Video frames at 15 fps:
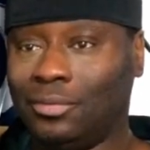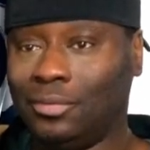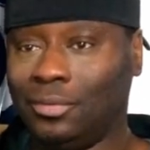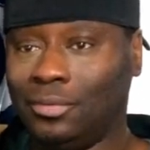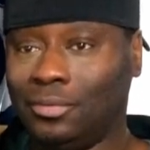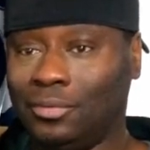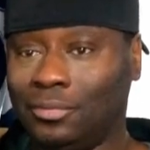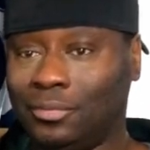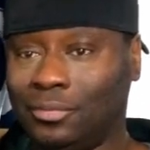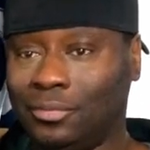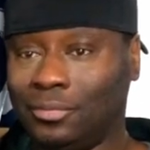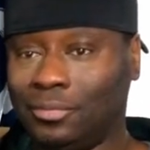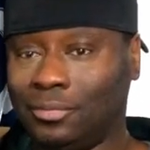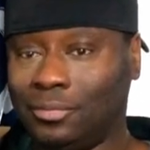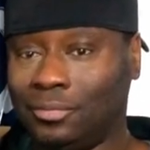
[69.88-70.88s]

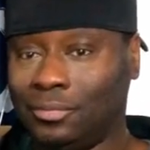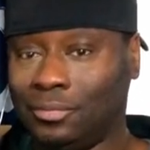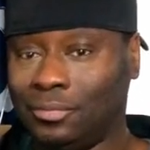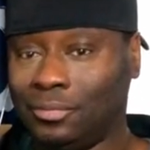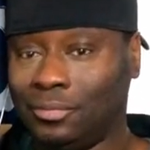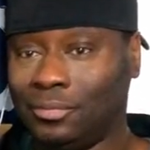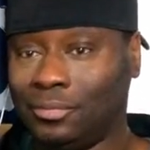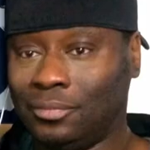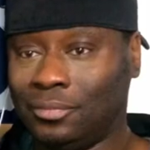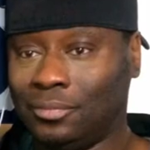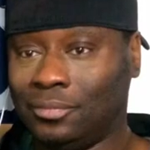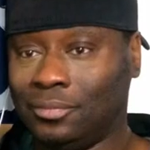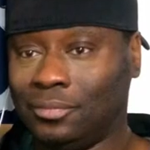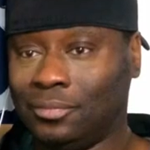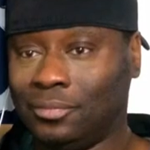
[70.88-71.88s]

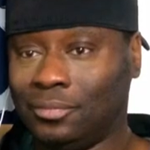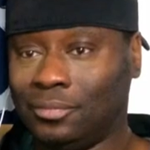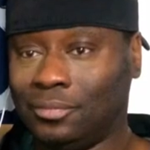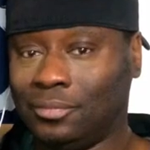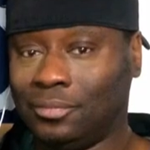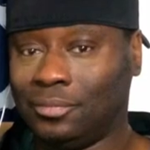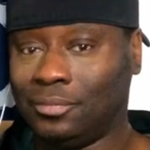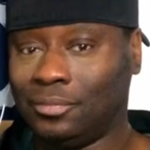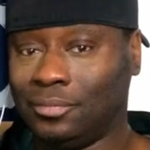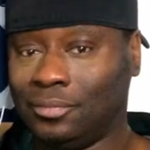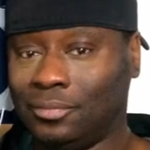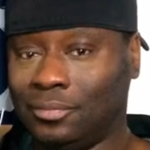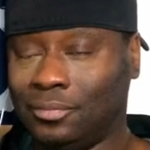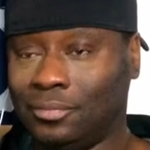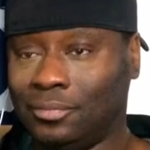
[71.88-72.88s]

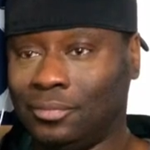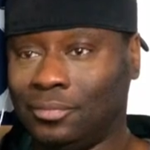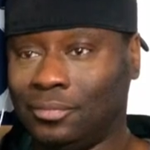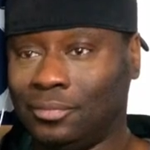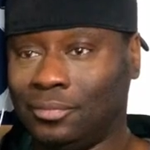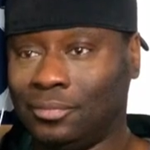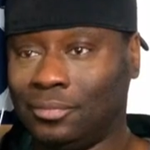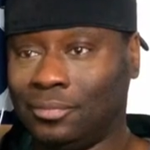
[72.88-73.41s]
(not speaking)